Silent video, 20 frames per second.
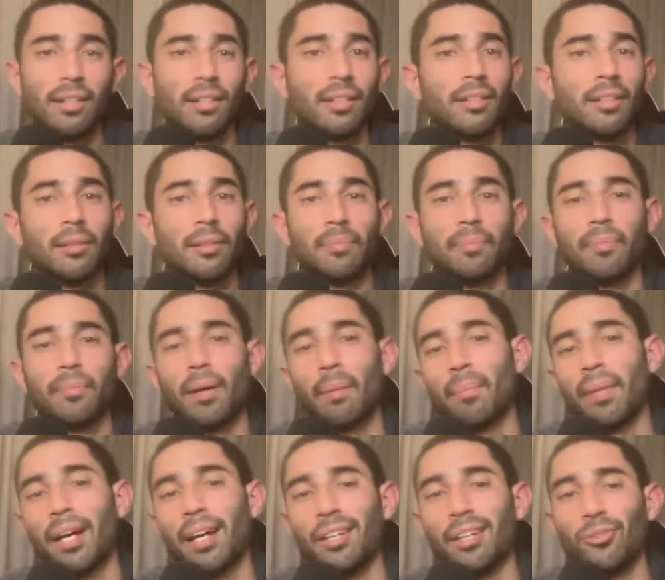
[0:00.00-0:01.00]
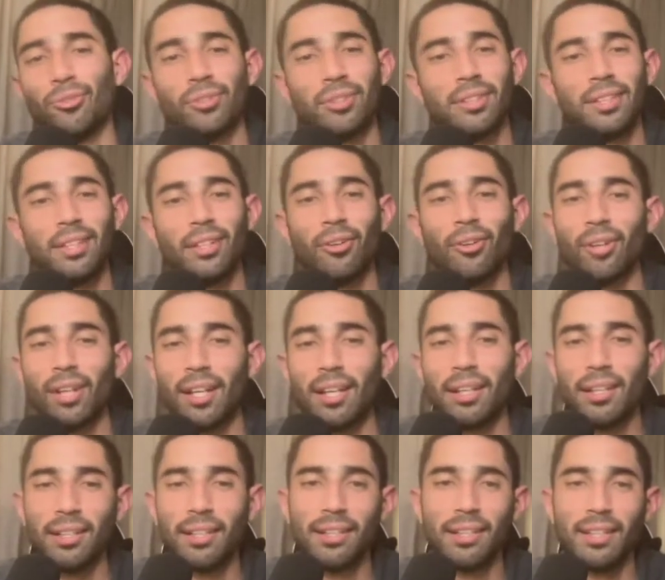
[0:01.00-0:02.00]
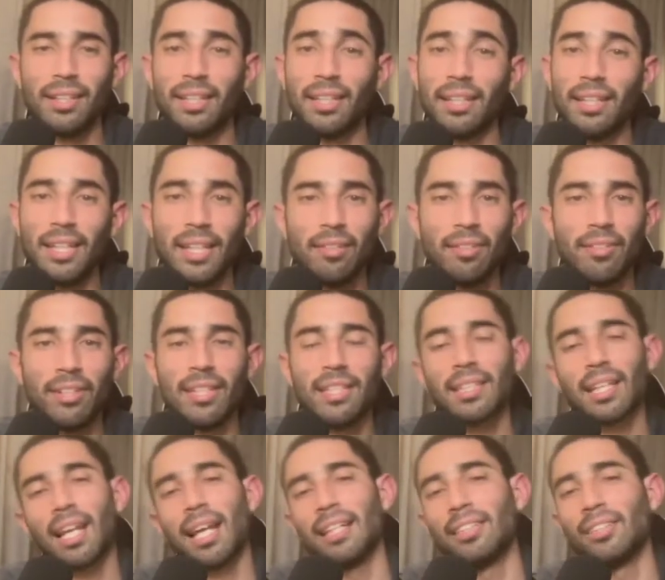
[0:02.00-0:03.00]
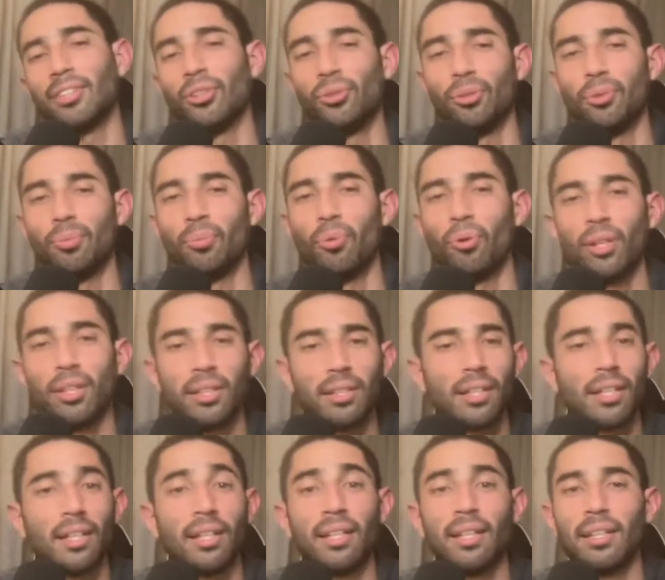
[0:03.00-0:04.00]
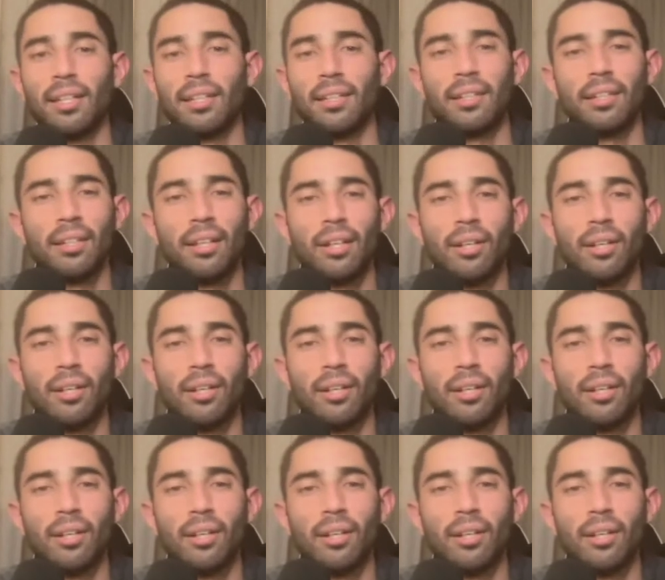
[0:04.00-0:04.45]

I'm not usually on it in the evenings. I like to do the morning thing.